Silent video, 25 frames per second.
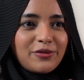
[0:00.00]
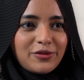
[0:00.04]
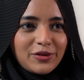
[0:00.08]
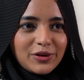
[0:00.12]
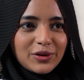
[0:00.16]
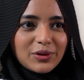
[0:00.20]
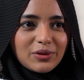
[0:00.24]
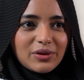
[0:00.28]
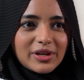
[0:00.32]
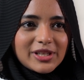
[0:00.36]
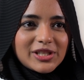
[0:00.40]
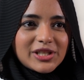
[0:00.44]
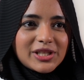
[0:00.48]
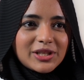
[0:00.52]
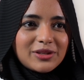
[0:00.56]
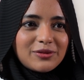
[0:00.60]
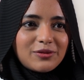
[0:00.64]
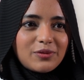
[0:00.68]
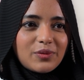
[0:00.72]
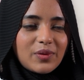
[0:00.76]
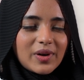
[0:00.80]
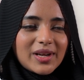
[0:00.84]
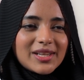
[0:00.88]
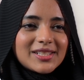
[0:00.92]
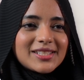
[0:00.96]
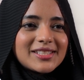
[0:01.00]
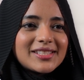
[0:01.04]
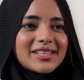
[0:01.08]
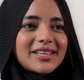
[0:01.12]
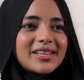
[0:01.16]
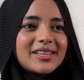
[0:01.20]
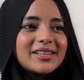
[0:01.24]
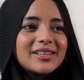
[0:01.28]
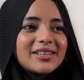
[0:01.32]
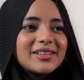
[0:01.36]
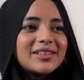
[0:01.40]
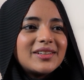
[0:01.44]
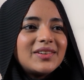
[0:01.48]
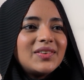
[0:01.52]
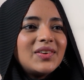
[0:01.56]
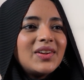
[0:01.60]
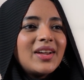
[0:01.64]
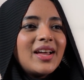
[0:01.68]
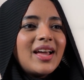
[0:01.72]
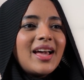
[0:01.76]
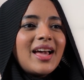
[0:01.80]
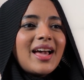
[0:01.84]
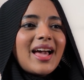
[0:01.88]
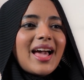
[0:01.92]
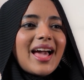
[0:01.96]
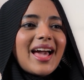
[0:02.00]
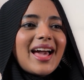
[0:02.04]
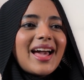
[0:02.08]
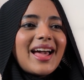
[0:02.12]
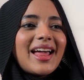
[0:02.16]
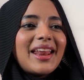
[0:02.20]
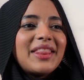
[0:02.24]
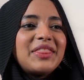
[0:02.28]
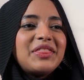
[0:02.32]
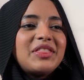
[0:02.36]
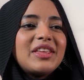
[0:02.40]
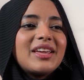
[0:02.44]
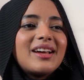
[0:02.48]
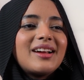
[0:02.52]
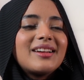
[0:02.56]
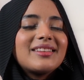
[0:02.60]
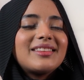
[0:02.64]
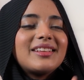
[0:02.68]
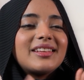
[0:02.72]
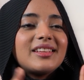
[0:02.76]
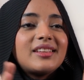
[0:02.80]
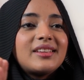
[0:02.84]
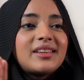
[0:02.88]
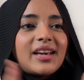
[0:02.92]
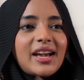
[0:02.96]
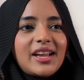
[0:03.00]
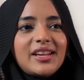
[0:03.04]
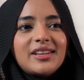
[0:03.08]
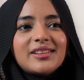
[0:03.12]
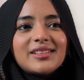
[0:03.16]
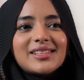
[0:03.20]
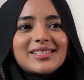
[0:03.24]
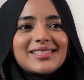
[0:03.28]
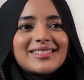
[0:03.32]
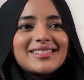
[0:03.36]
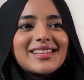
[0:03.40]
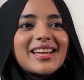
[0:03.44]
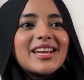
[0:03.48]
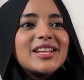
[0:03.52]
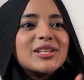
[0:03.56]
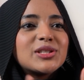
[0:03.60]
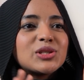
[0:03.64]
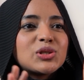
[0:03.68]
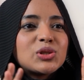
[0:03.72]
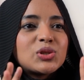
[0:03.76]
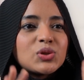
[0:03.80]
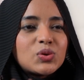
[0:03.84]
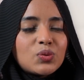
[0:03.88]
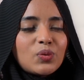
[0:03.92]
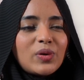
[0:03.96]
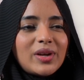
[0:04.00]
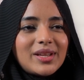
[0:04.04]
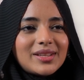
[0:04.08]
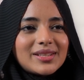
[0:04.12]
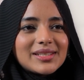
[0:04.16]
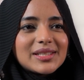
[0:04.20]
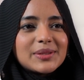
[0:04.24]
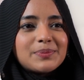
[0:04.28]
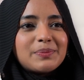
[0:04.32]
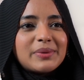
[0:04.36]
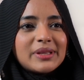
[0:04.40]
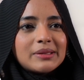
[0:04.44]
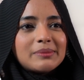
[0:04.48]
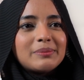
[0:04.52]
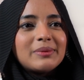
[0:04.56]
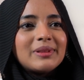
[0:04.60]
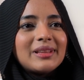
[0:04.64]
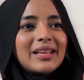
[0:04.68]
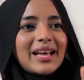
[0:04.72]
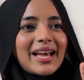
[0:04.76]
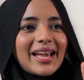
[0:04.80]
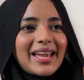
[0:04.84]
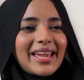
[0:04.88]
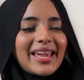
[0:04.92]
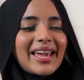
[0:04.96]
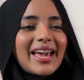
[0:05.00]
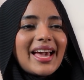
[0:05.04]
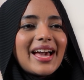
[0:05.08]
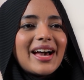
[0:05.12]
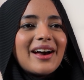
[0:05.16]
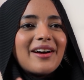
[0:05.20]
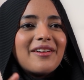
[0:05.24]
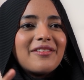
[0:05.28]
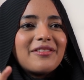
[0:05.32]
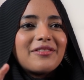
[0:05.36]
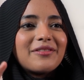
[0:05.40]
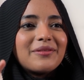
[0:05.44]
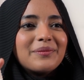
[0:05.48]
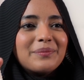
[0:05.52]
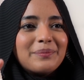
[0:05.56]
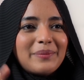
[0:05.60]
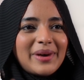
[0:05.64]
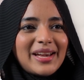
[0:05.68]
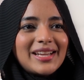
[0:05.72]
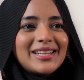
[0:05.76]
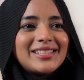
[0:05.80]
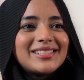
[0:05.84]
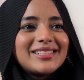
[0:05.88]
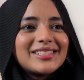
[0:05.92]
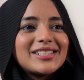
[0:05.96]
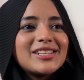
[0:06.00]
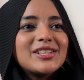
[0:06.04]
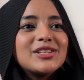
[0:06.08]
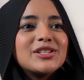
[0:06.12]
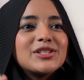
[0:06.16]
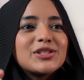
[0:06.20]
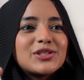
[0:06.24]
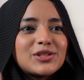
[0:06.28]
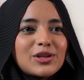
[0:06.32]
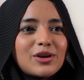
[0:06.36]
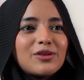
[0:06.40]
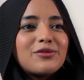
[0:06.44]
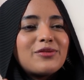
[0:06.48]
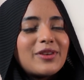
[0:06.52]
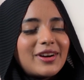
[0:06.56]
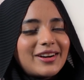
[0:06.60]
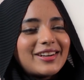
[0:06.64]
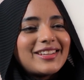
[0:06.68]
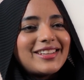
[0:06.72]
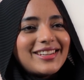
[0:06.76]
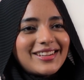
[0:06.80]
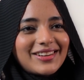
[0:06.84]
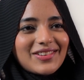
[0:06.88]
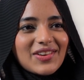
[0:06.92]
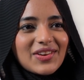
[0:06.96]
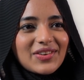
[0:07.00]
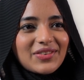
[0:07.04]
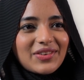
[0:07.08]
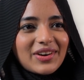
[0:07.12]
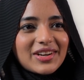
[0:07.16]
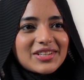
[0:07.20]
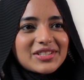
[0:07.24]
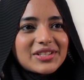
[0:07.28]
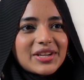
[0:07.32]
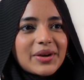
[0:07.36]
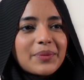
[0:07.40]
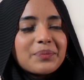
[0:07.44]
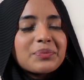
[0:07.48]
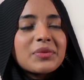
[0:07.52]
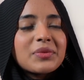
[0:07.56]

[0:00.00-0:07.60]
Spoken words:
few Russian friends here, and they are the kindest and sweetest people I have met so far here in Russia.